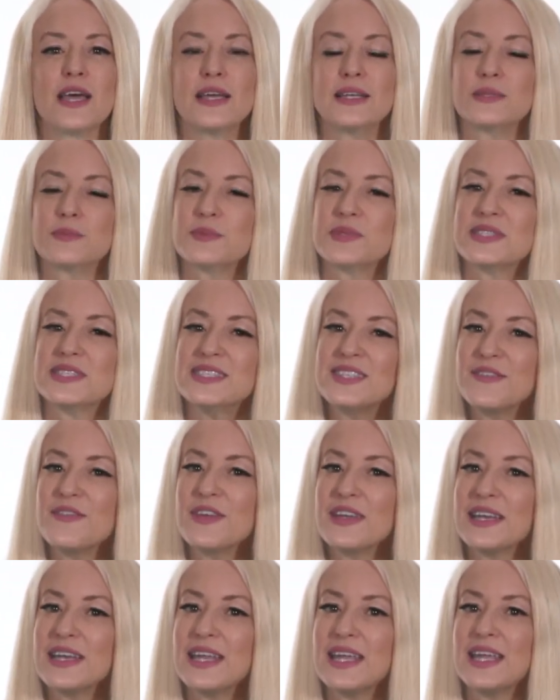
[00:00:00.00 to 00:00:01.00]
a
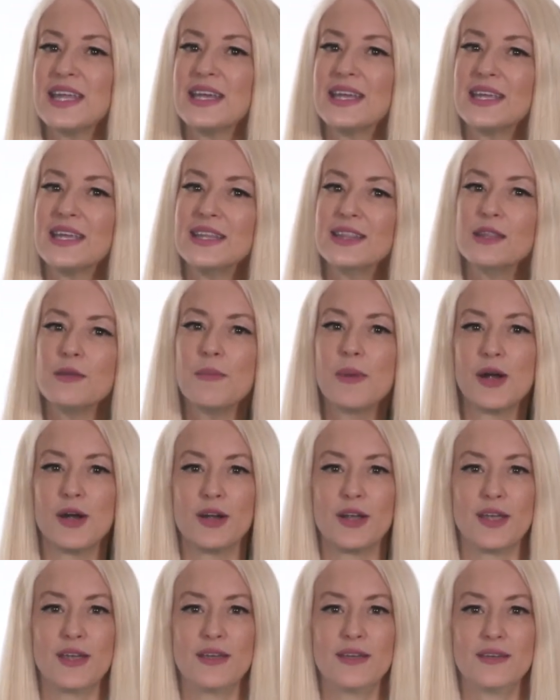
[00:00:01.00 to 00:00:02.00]
specific need in the
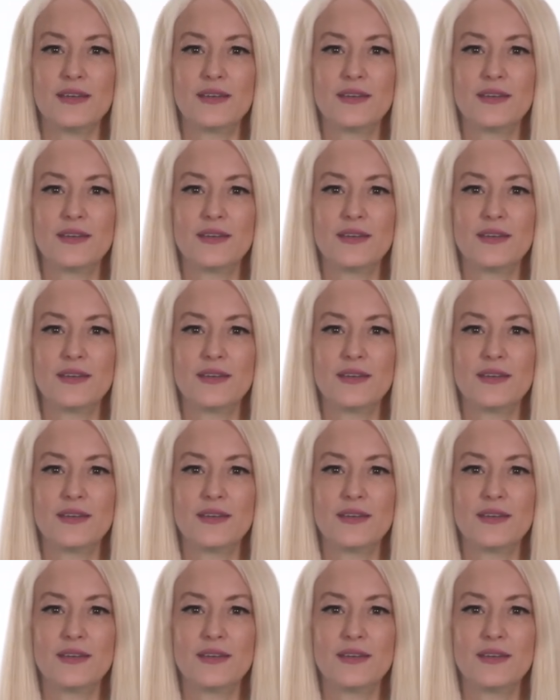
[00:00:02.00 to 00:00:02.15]
market.